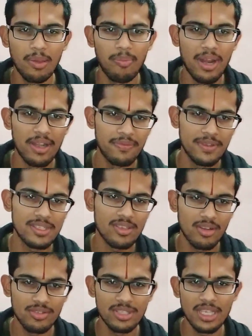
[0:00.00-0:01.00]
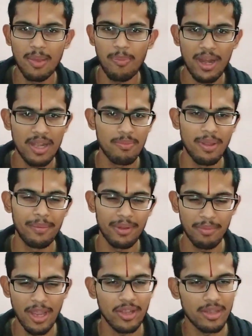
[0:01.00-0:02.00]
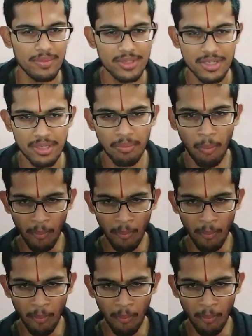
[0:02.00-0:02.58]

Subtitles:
applied physiology, applied biochemistry.